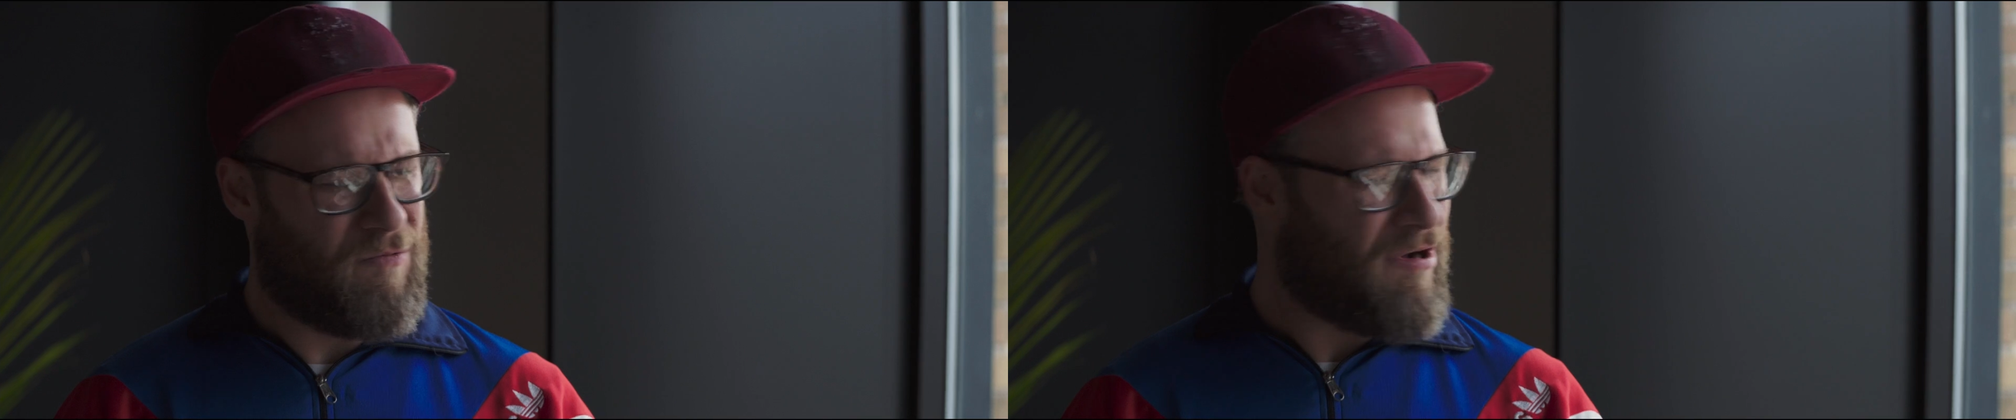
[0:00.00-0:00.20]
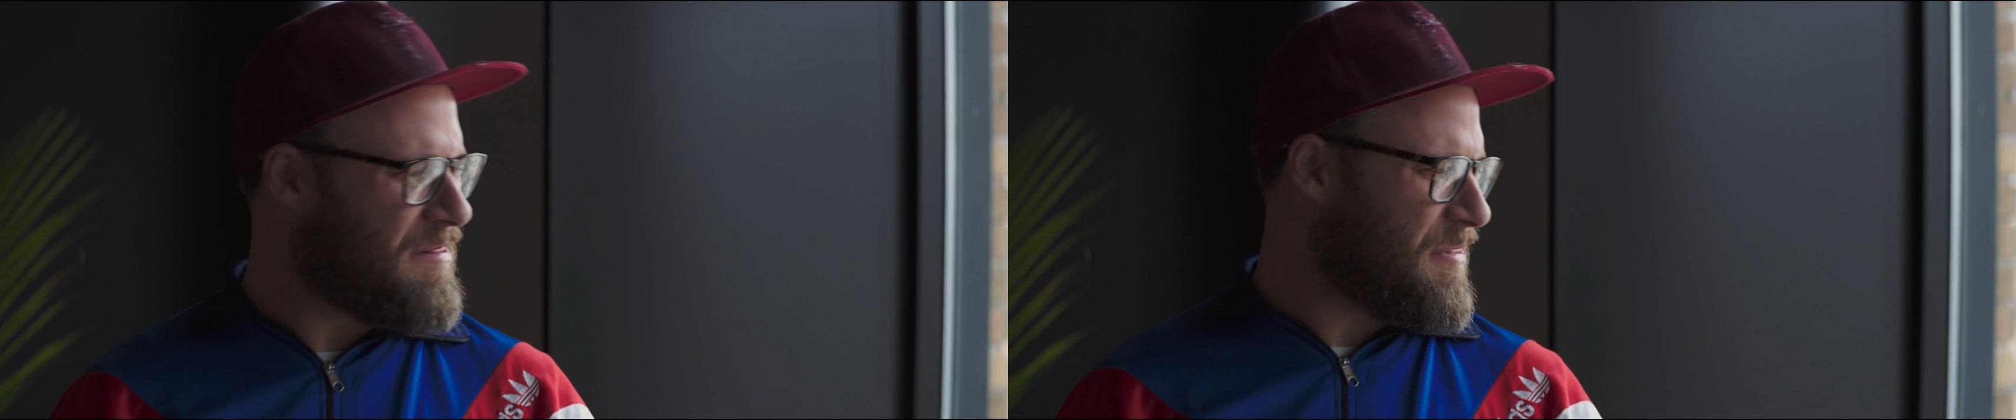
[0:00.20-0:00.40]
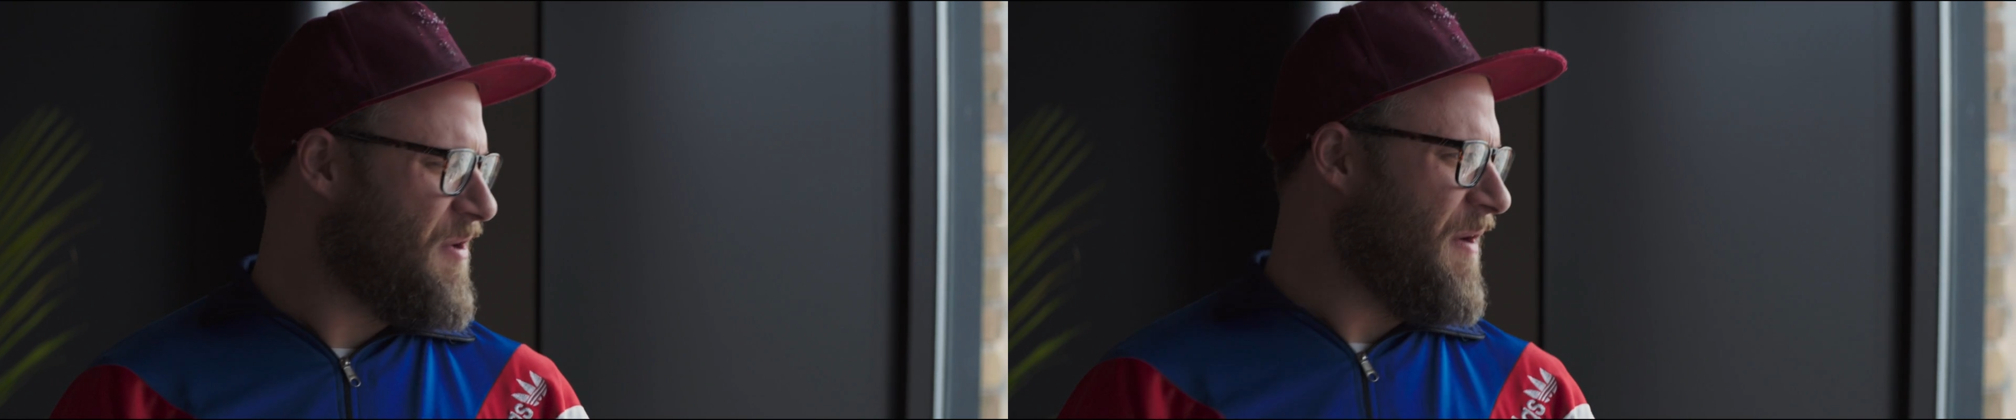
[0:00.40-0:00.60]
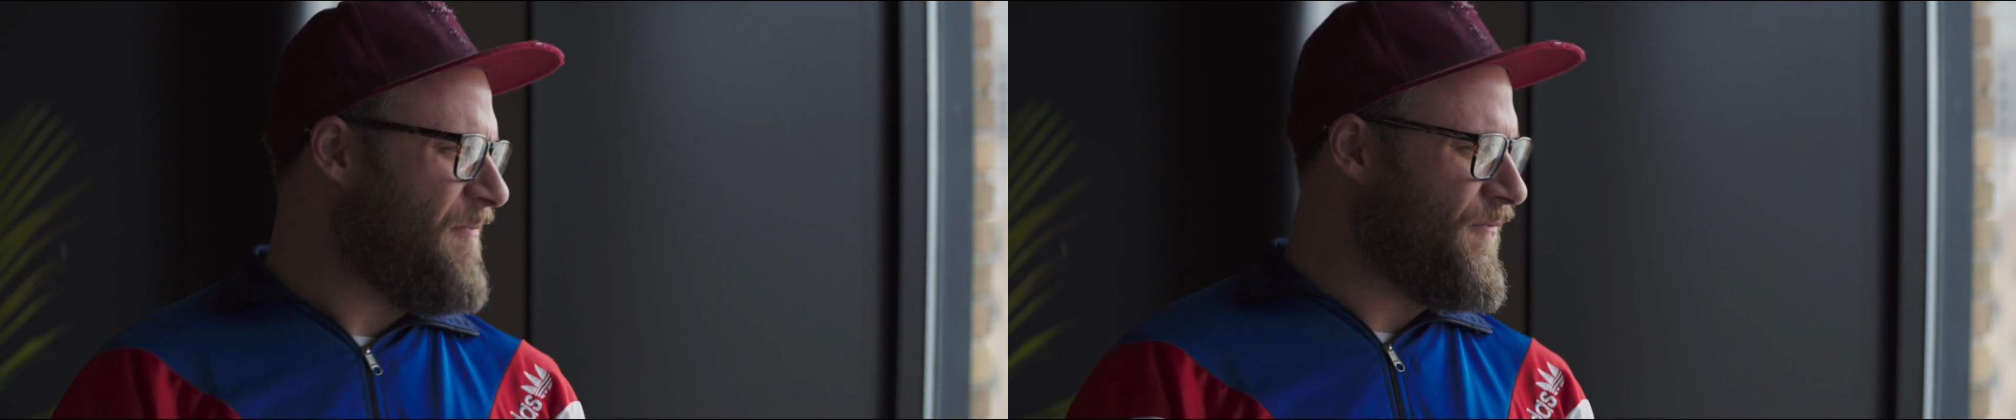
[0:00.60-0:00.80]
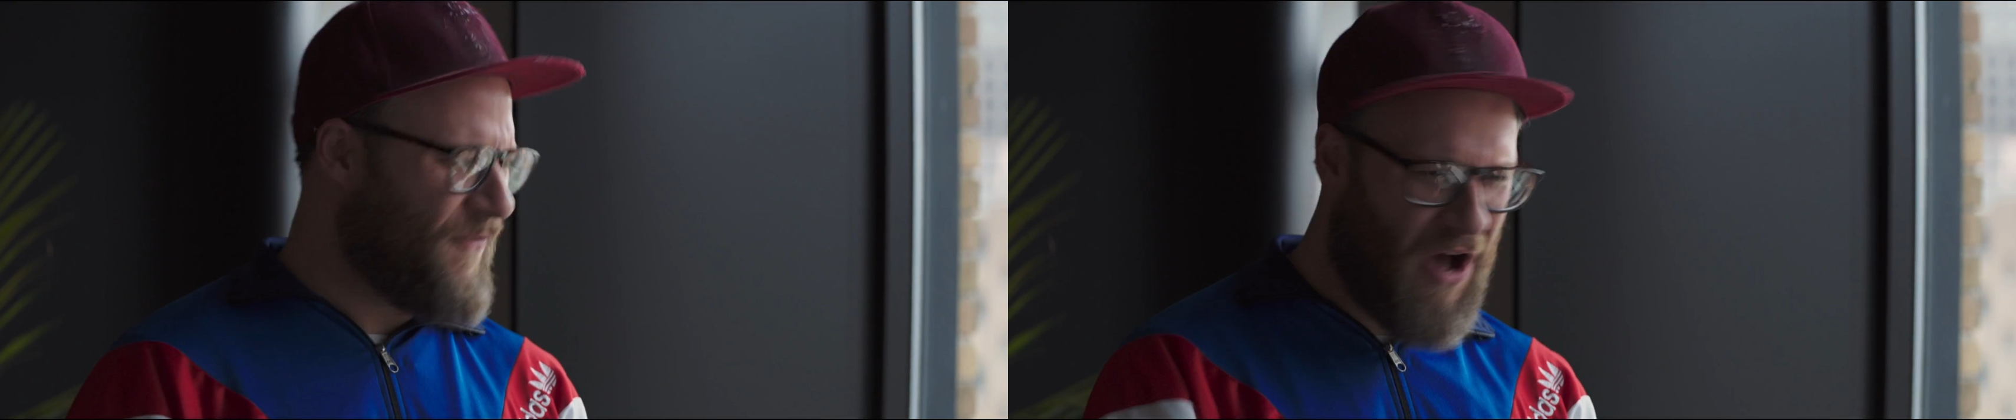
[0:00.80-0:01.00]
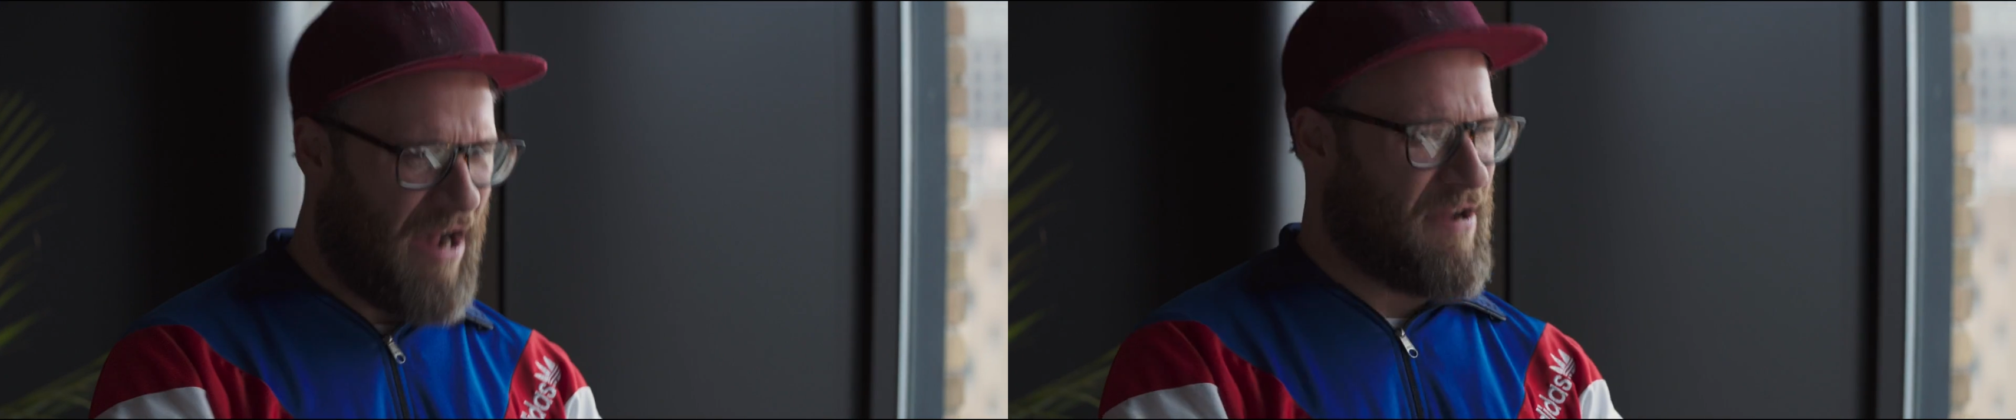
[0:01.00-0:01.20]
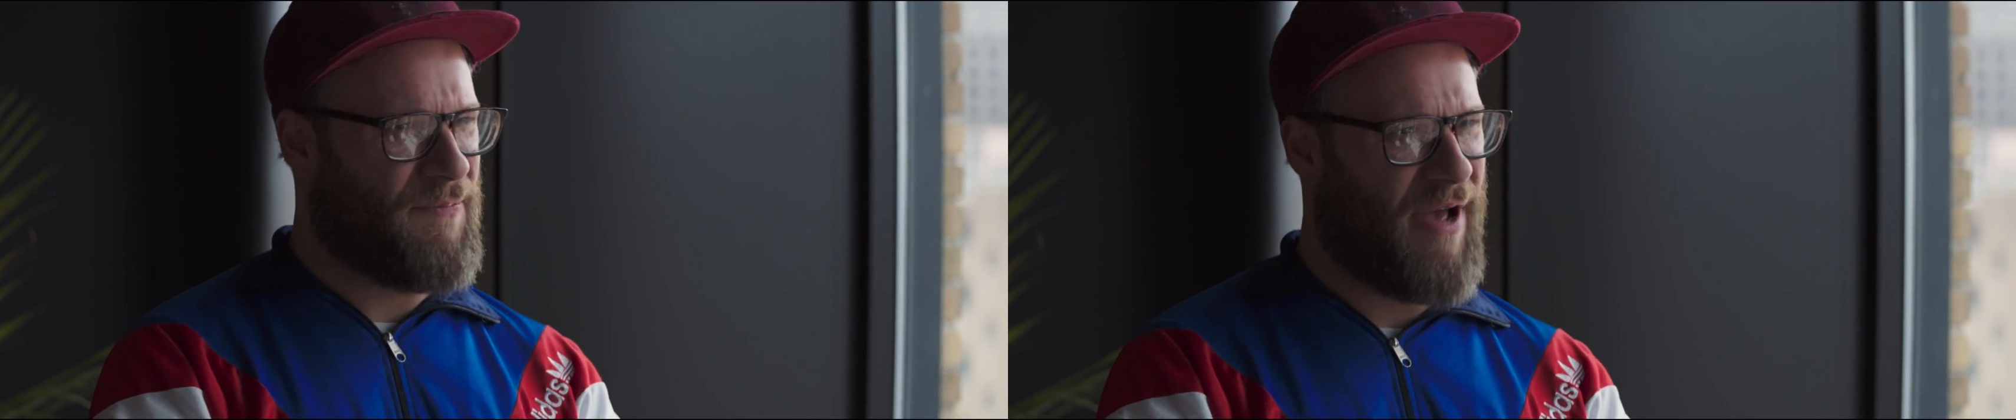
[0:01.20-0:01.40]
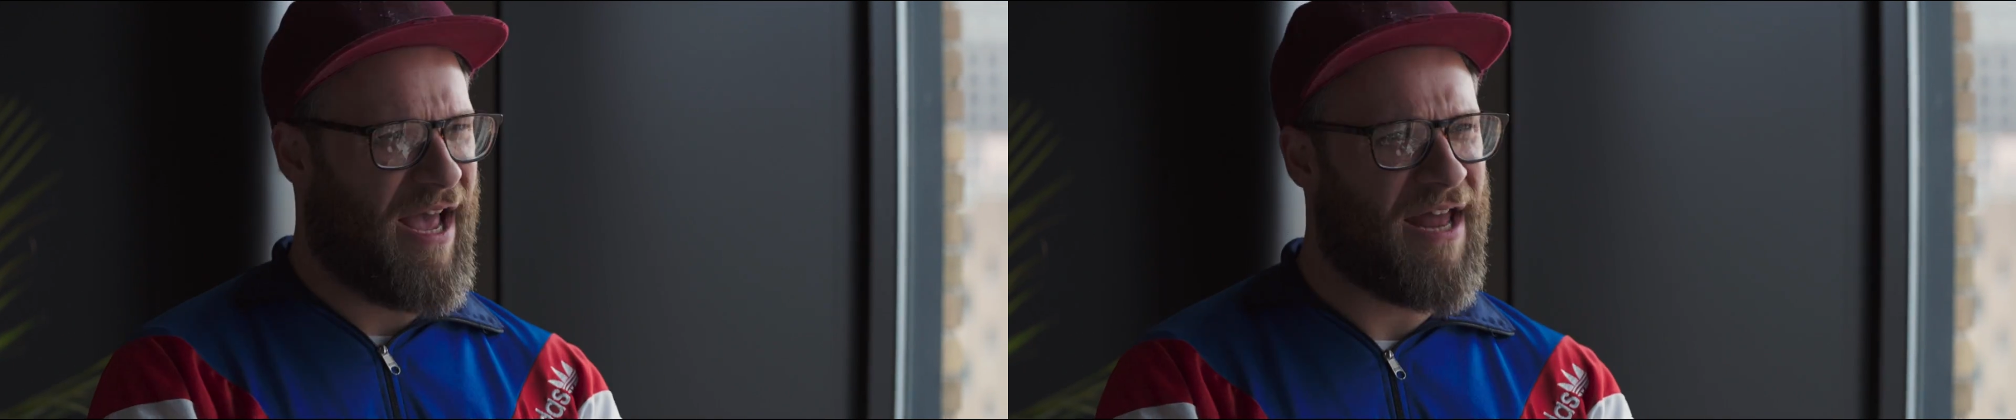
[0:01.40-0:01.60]
What the fuck,
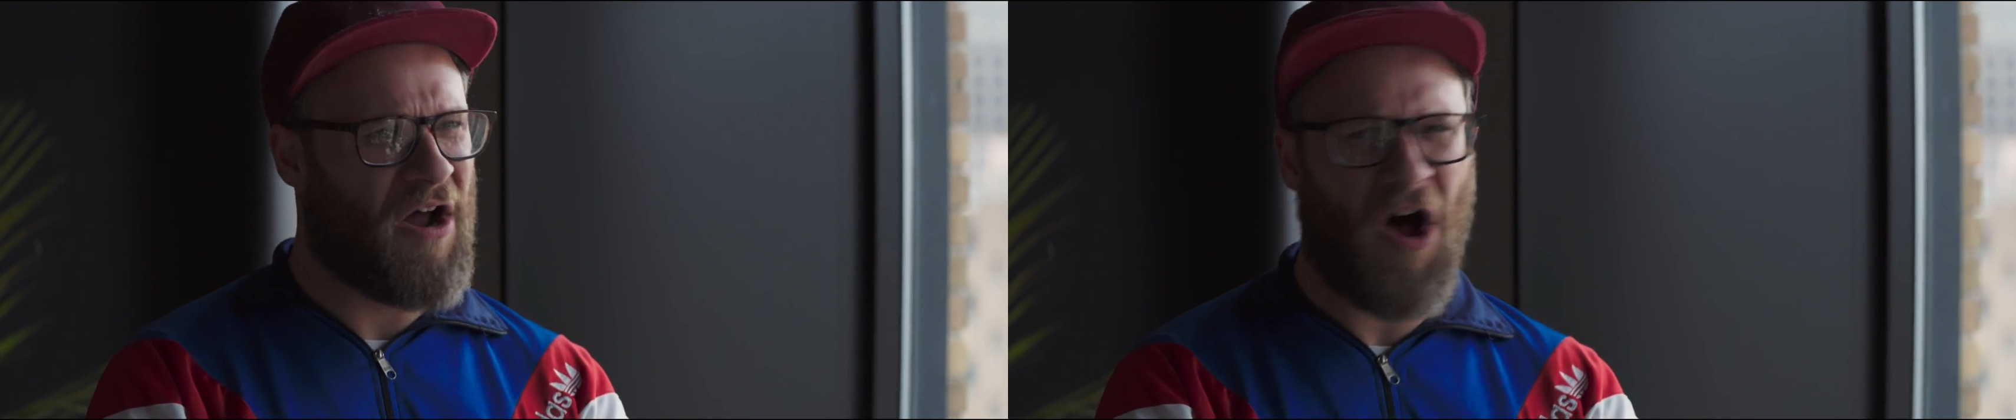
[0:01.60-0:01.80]
man?